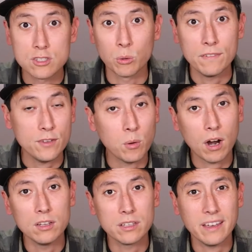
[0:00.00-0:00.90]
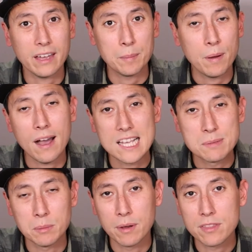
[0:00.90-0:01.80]
So if you are looking at a
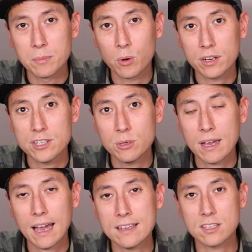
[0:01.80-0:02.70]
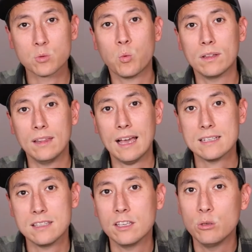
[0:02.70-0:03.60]
possible motherboard issue, guys, is one
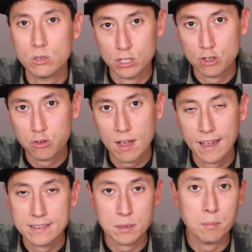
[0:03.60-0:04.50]
last thing you can try is a